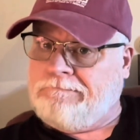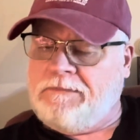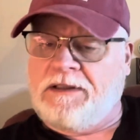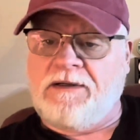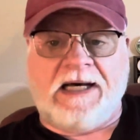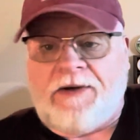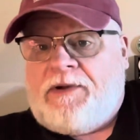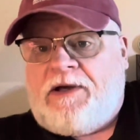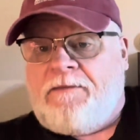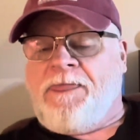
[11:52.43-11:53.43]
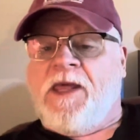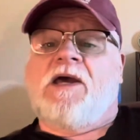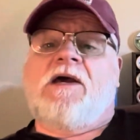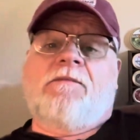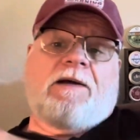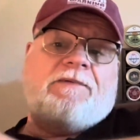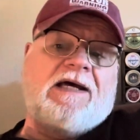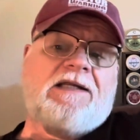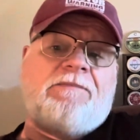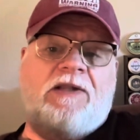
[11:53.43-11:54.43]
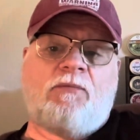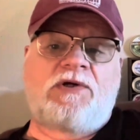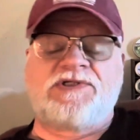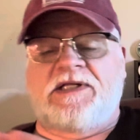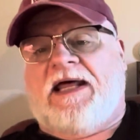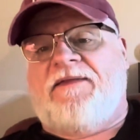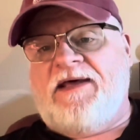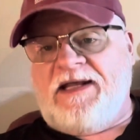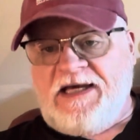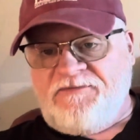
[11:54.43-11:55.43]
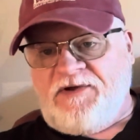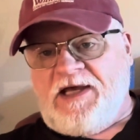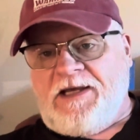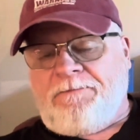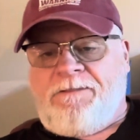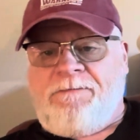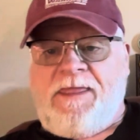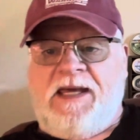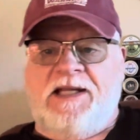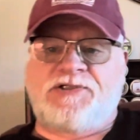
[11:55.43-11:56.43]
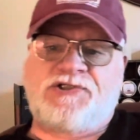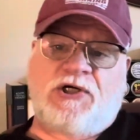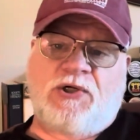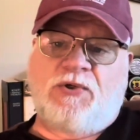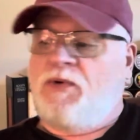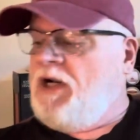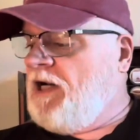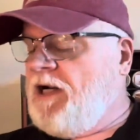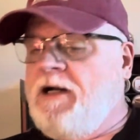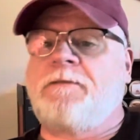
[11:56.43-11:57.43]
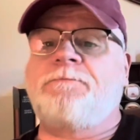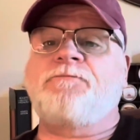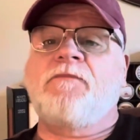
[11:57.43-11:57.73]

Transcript: You know, I don't know. I'm telling you about the ones that I've got. And so